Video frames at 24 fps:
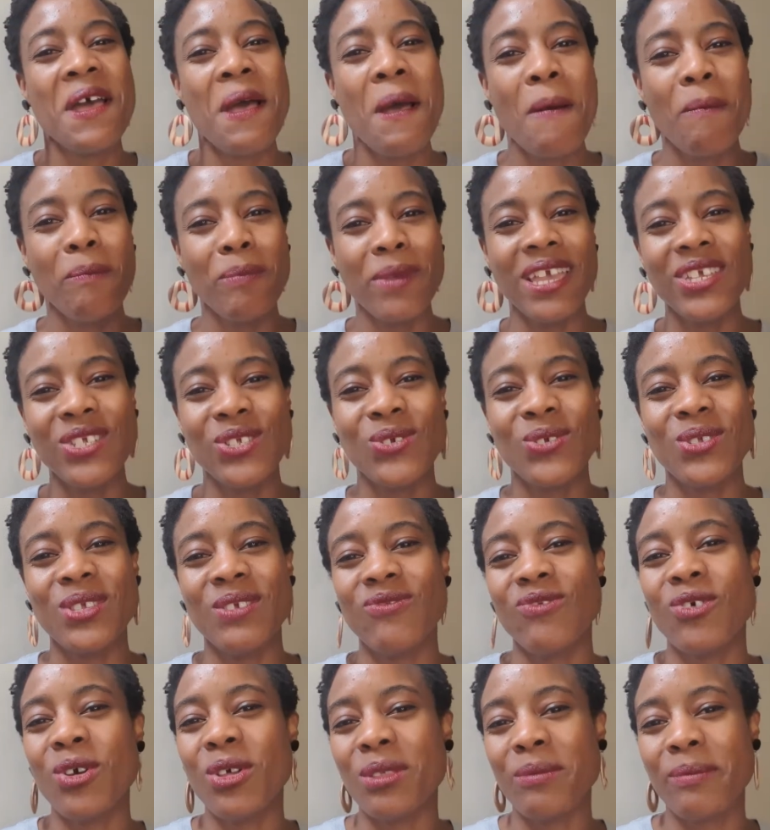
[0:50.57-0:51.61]
Make sure you've
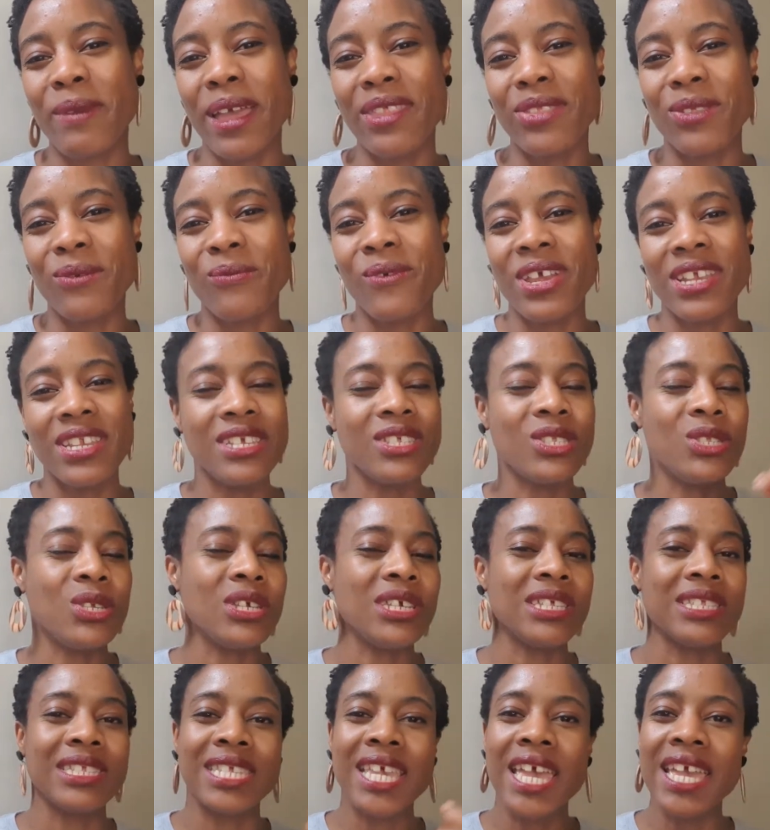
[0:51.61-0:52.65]
got them at the ready so you
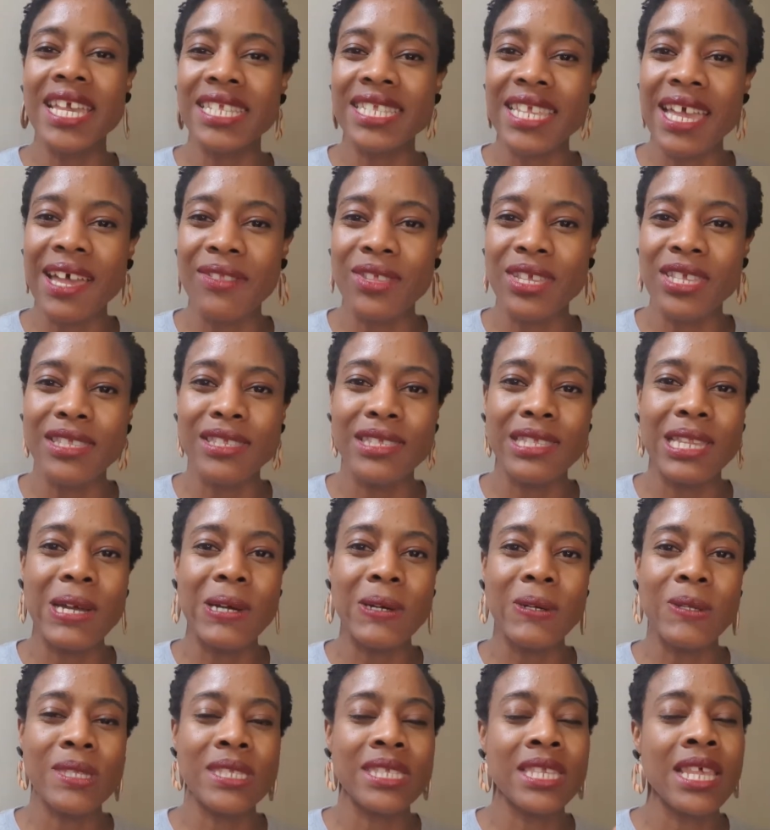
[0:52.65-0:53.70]
can take down these
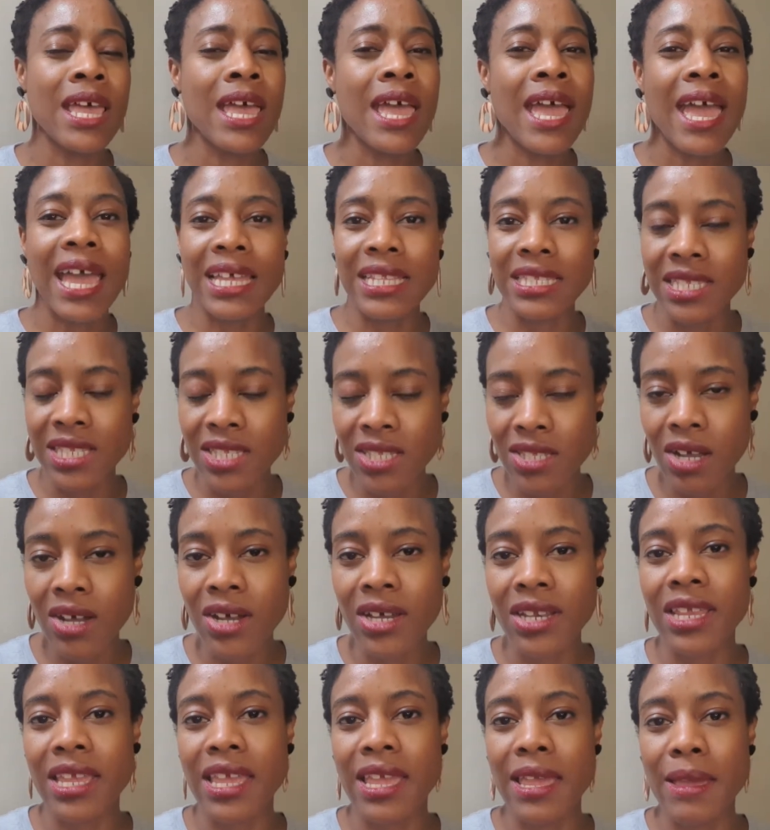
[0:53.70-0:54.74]
notes and start
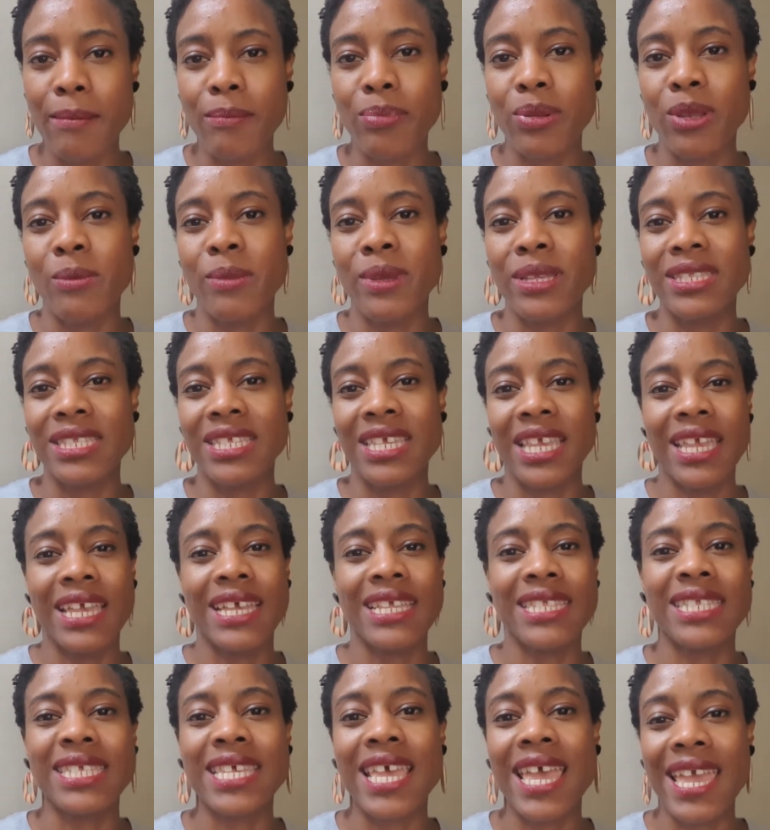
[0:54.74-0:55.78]
implementing and
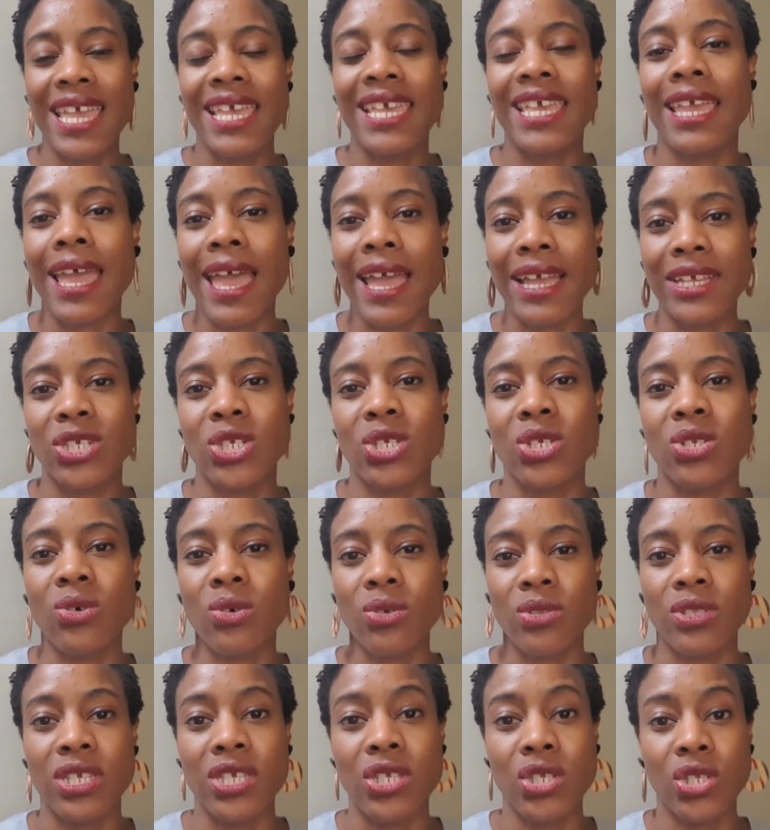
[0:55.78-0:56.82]
taking action on
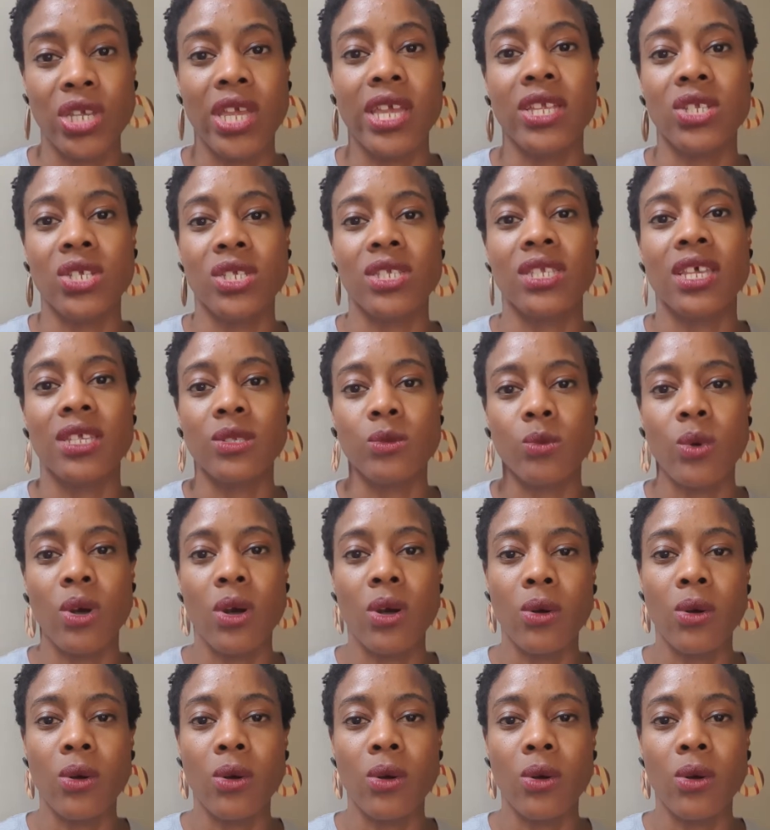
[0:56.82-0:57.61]
these changes as well.